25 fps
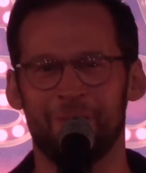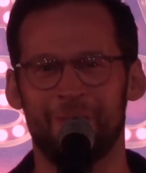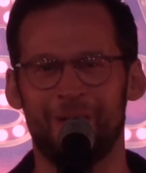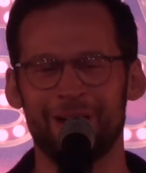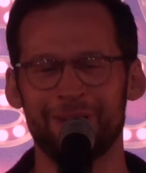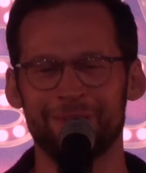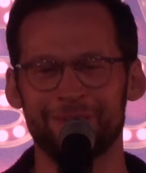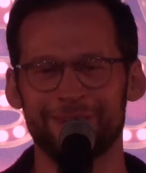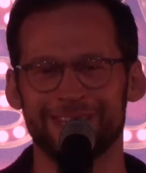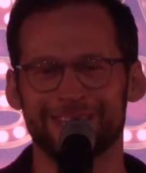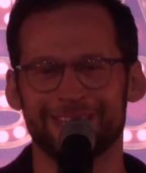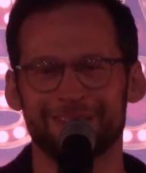
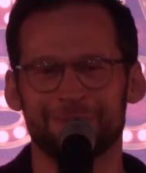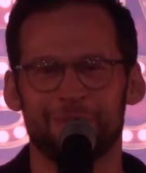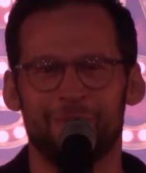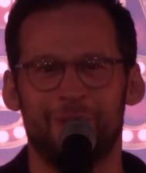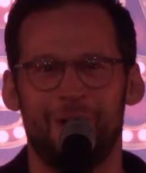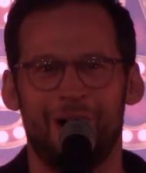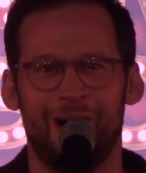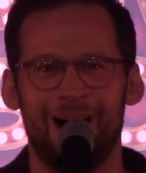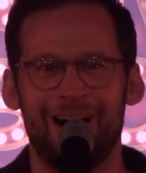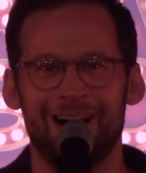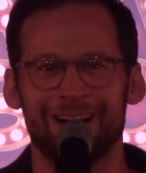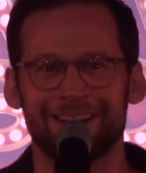Why don't we just
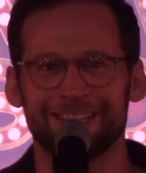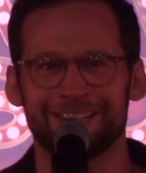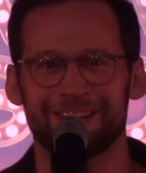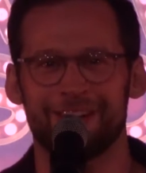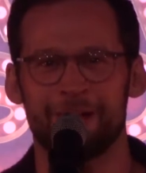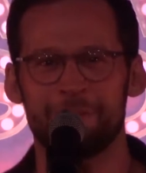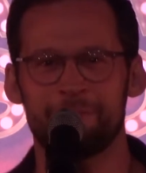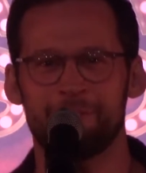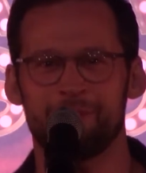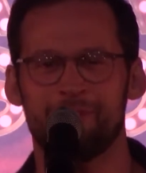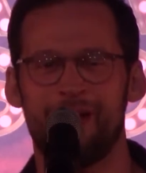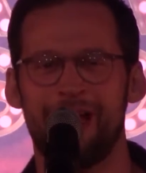watch
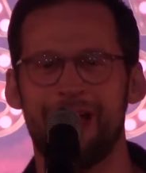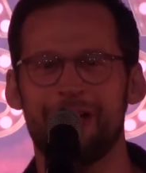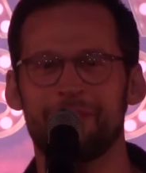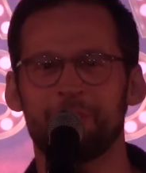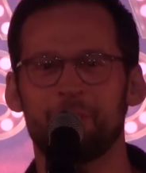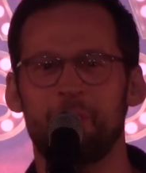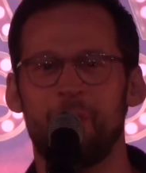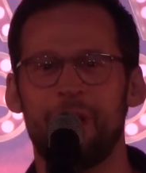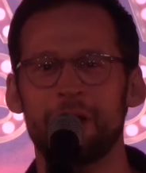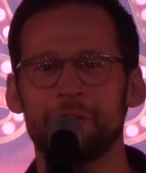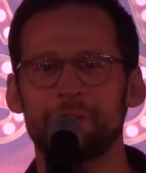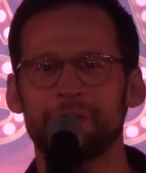our
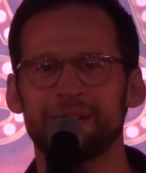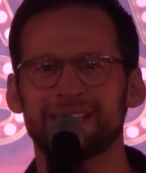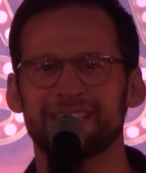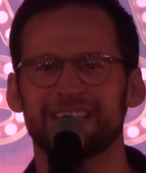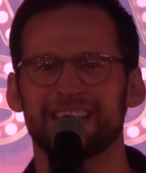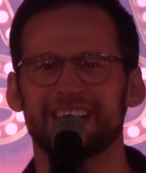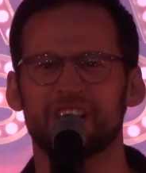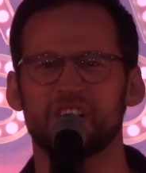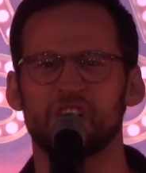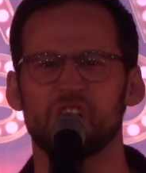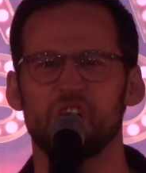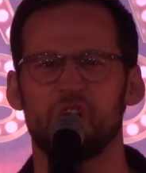breath? Why don't we
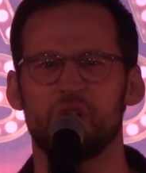sit